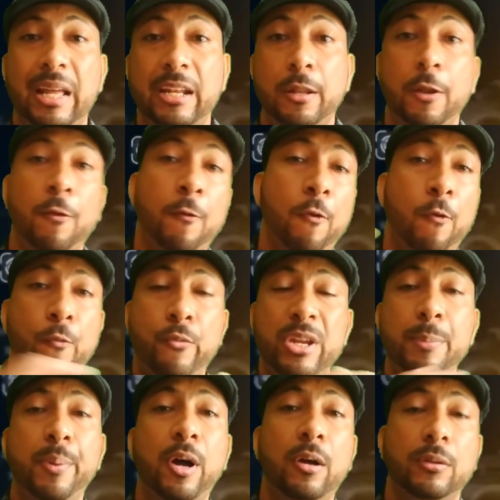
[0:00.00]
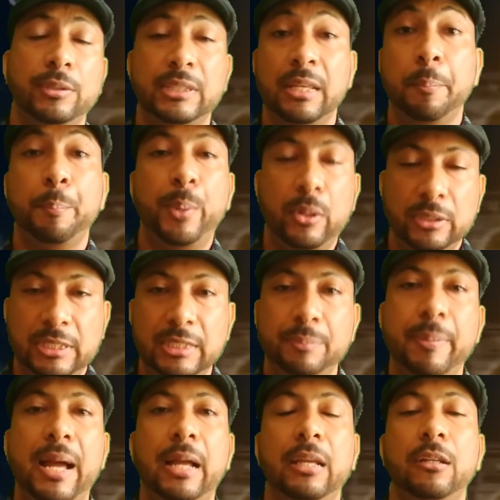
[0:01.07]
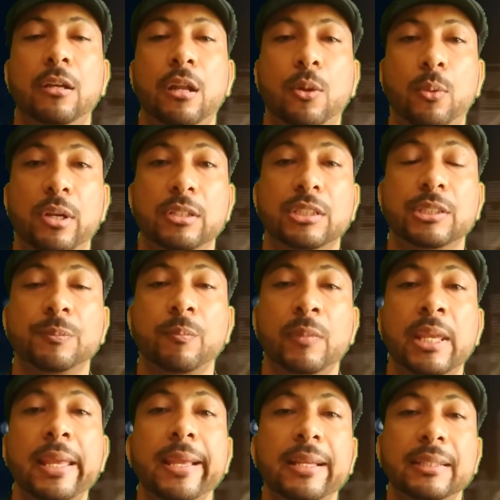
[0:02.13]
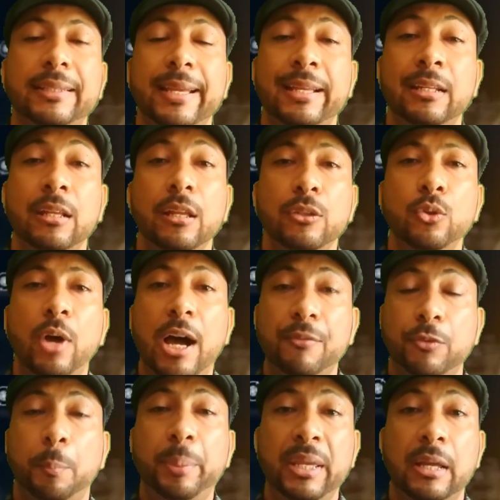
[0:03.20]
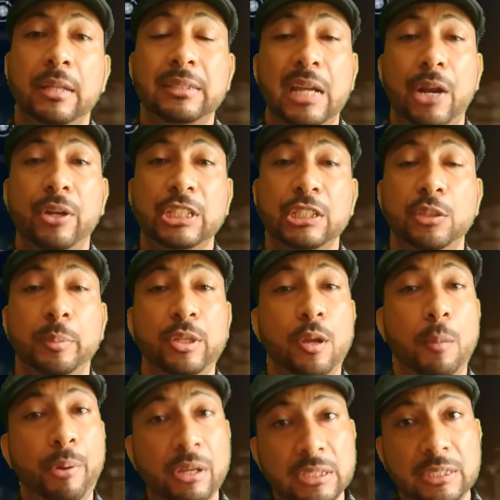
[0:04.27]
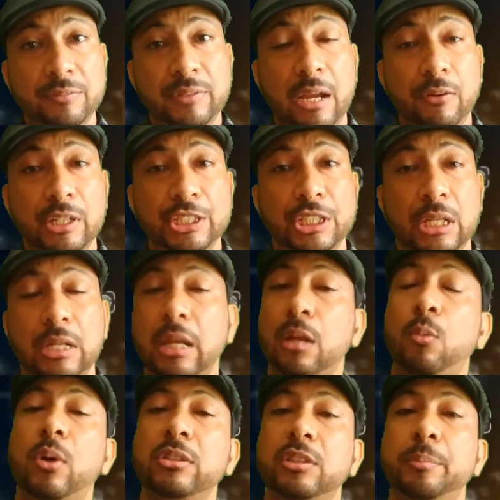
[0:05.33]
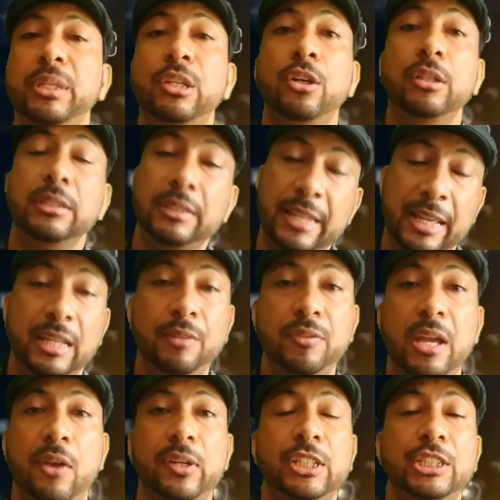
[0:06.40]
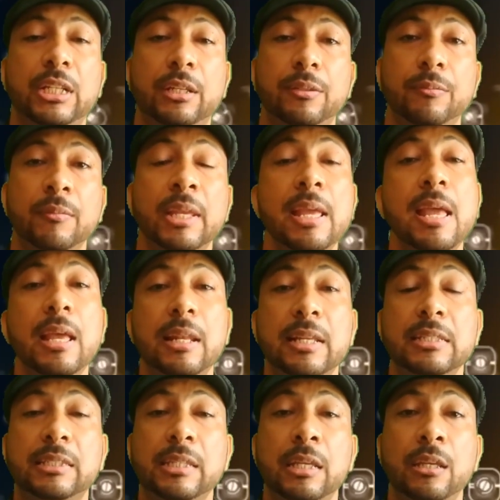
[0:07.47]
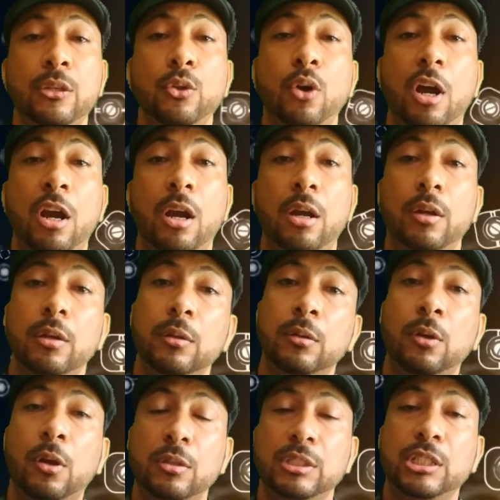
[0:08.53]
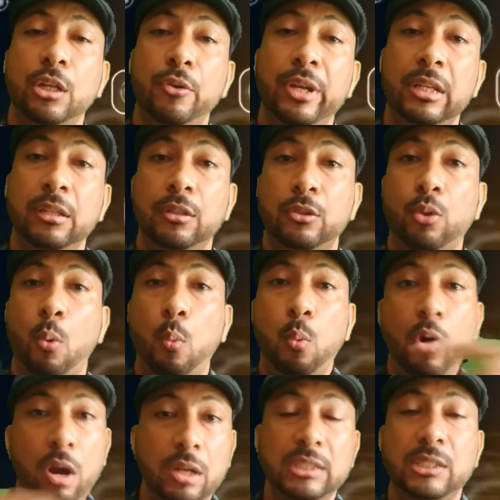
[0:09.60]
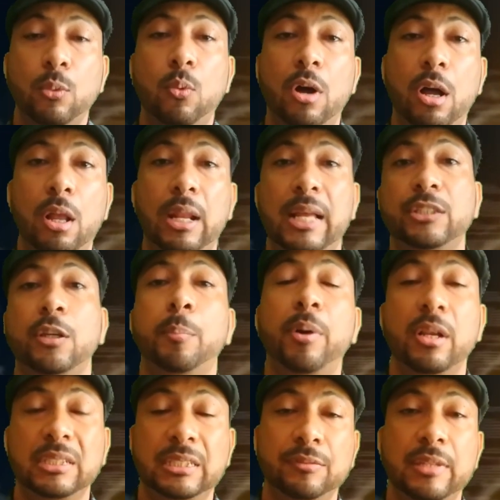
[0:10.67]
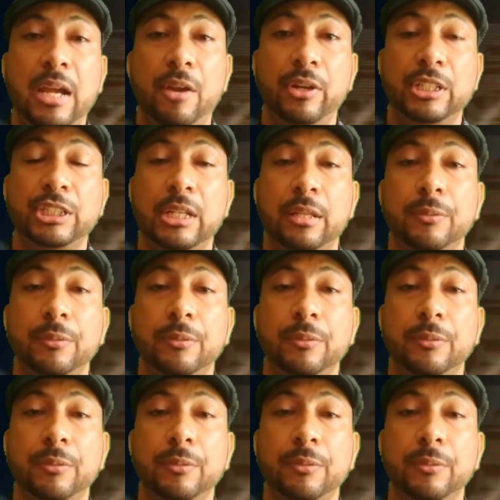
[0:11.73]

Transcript: it rebounds, it bounces back, in other words, then you have to pick a direction to be your positive direction and one to be your negative direction. Let's say you are considering towards the wall as your positive direction.